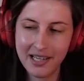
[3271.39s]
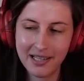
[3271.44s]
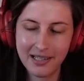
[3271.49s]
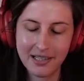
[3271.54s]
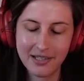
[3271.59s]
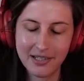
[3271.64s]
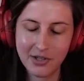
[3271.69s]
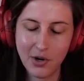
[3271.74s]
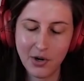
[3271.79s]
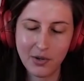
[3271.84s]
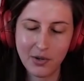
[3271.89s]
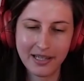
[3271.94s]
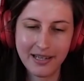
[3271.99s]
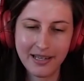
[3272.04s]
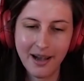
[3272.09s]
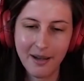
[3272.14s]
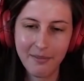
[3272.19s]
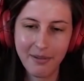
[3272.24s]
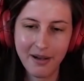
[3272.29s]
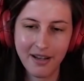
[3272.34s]
it's totally
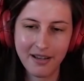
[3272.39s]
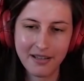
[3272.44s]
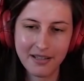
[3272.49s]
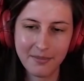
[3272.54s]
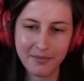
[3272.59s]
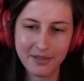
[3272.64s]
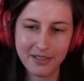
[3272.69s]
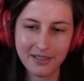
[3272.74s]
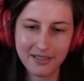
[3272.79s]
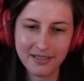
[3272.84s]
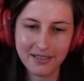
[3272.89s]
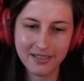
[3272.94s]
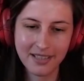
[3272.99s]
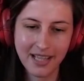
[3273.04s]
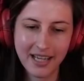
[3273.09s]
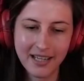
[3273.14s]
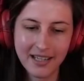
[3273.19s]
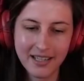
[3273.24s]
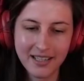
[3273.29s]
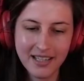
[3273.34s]
not possible
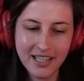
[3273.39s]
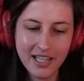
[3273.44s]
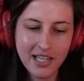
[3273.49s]
like